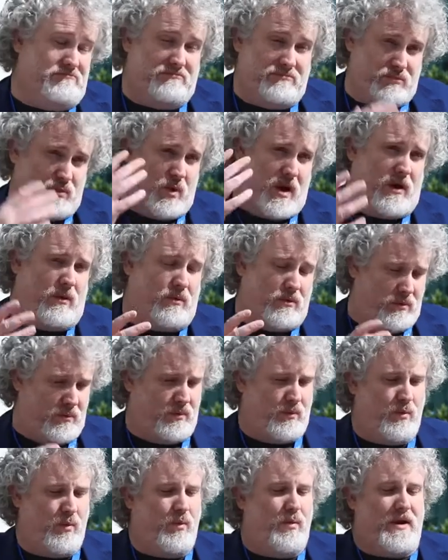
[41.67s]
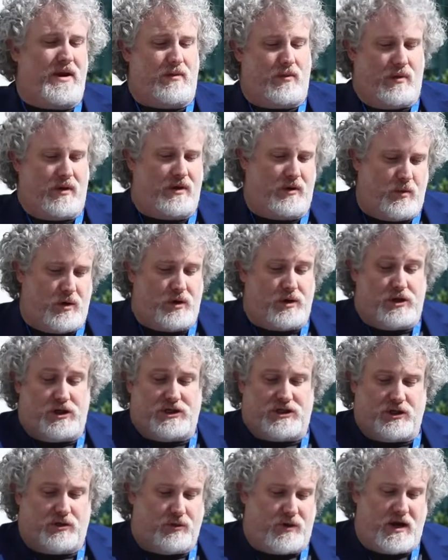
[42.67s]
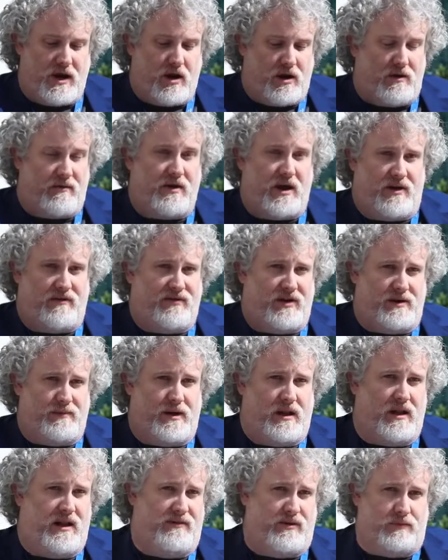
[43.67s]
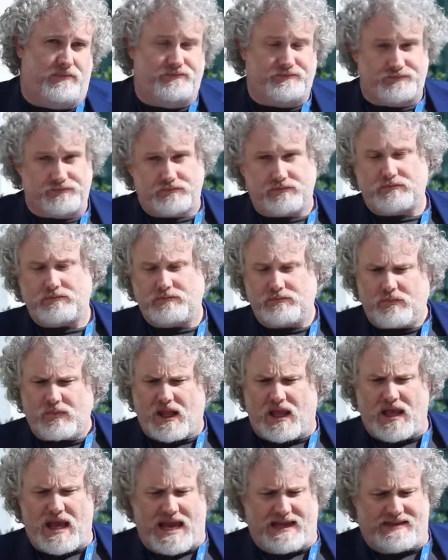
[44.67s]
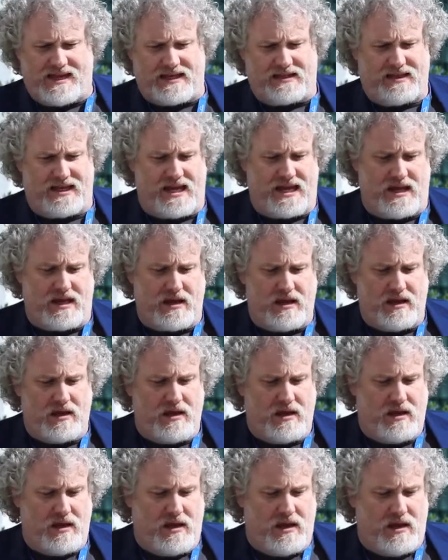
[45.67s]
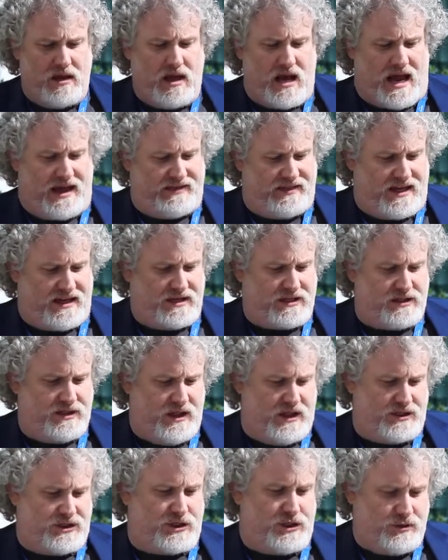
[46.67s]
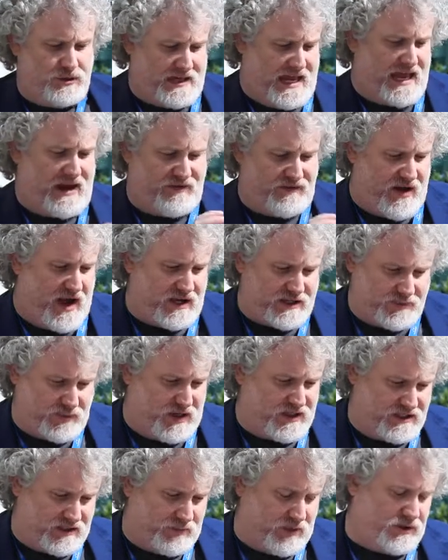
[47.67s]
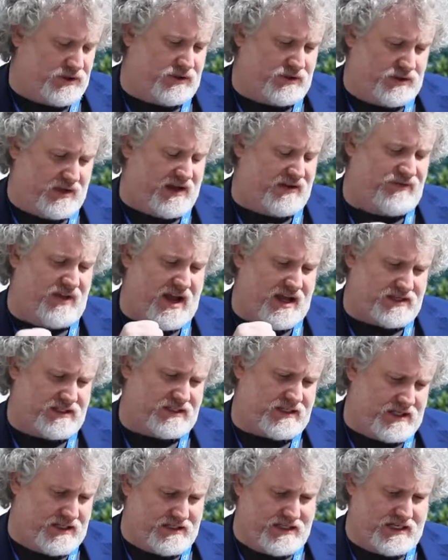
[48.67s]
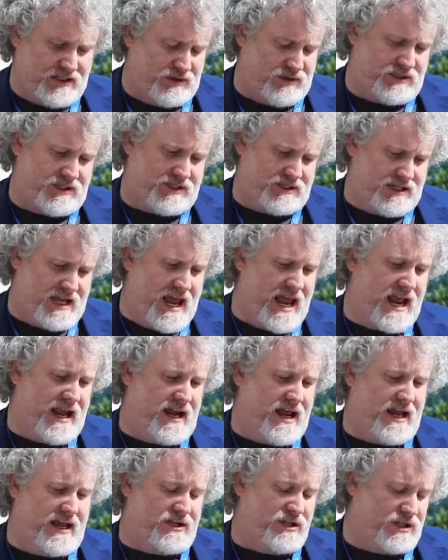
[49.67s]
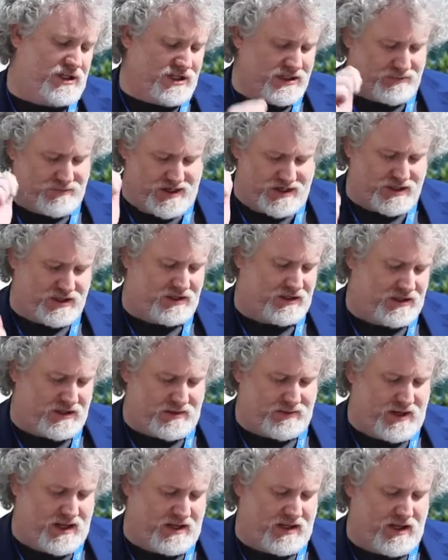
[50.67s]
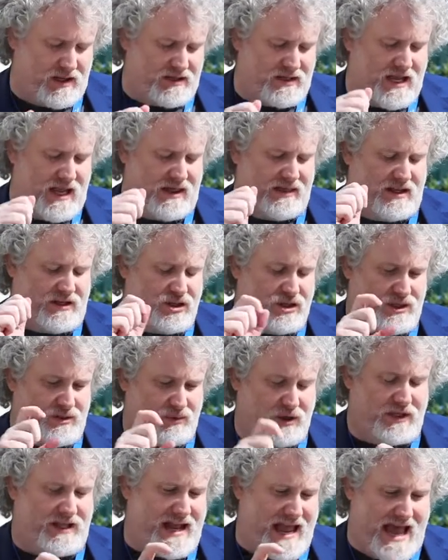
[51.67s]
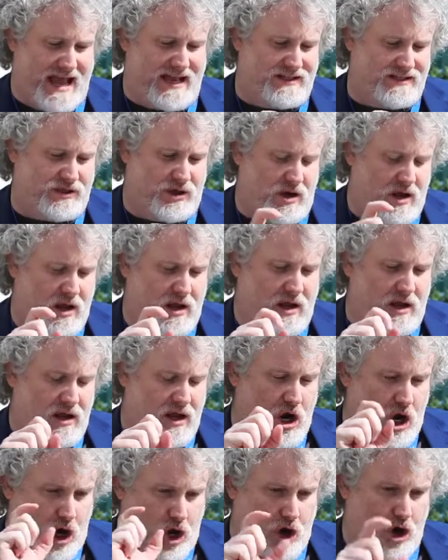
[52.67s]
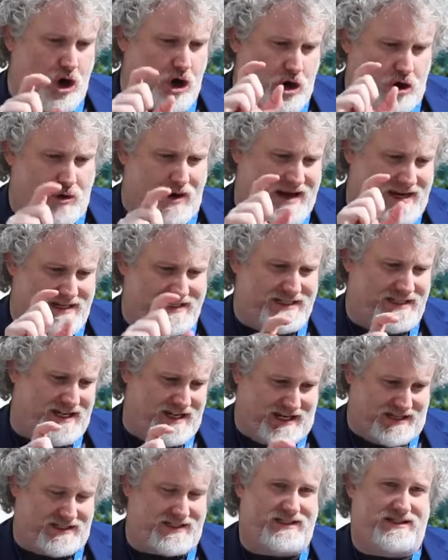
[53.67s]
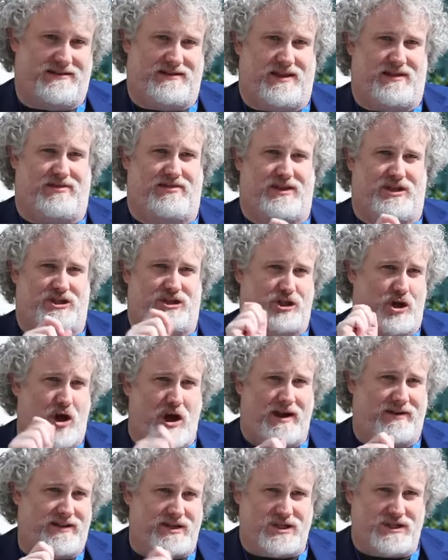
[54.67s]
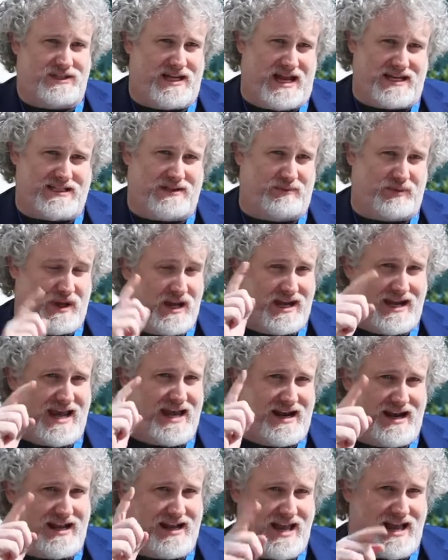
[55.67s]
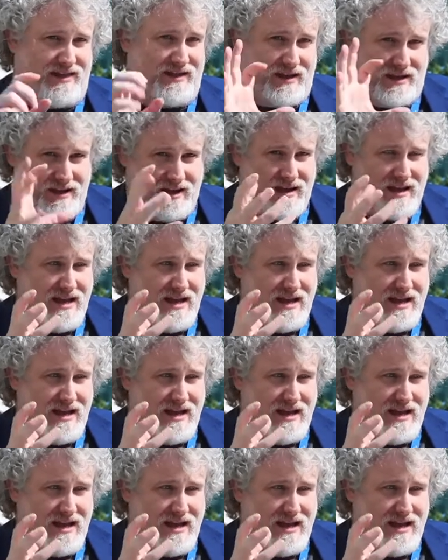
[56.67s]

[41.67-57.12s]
we disagree on a fundamental level. I think the Susanna Fox principle. Susanna Fox continues to say, and she just mentioned this to me the other day, that she really has her greatest hits, the song that she's asked to play again and again,